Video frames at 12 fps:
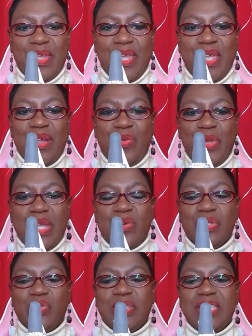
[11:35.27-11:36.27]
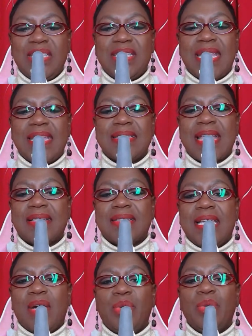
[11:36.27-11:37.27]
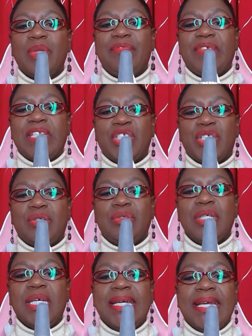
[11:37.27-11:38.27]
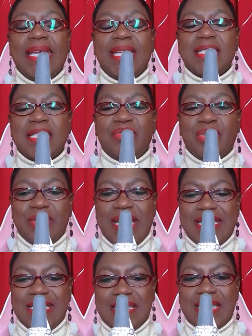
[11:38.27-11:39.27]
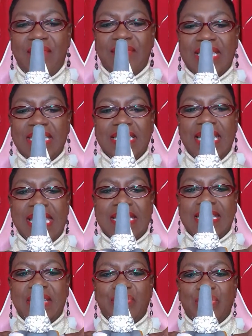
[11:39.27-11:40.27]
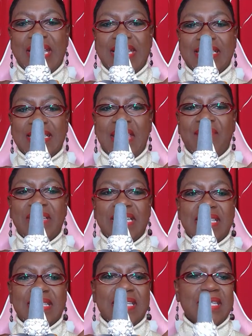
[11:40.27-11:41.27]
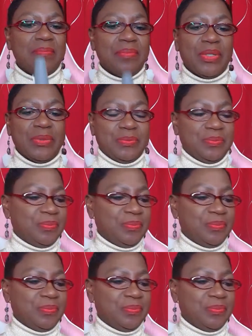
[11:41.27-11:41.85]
Here we go. So this is exactly how it will fit you. 8097. 8097 is the number.